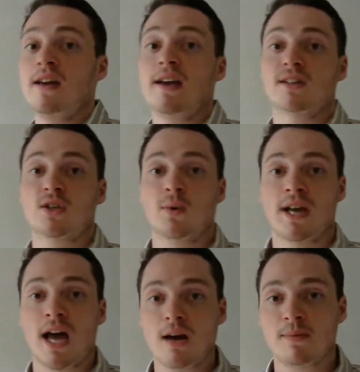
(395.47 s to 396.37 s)
And so what
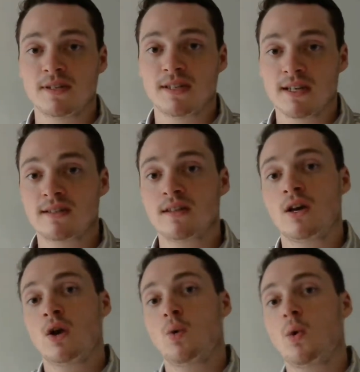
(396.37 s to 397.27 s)
happens is,
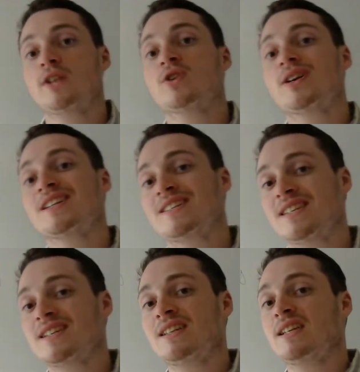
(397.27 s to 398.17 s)
when you're
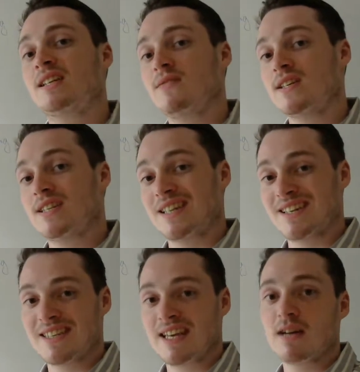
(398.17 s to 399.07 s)
consistently investing a
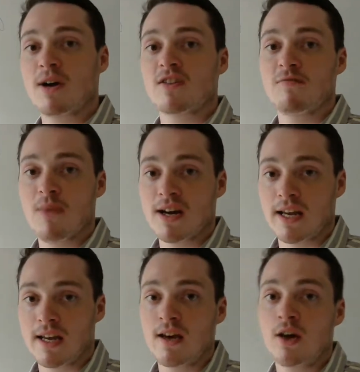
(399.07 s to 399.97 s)
set amount of
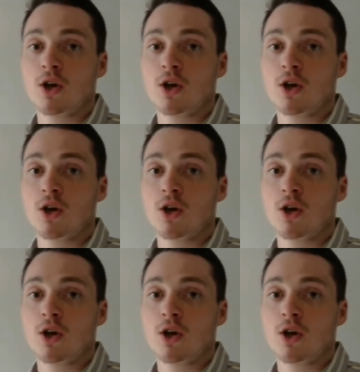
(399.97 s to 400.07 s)
money,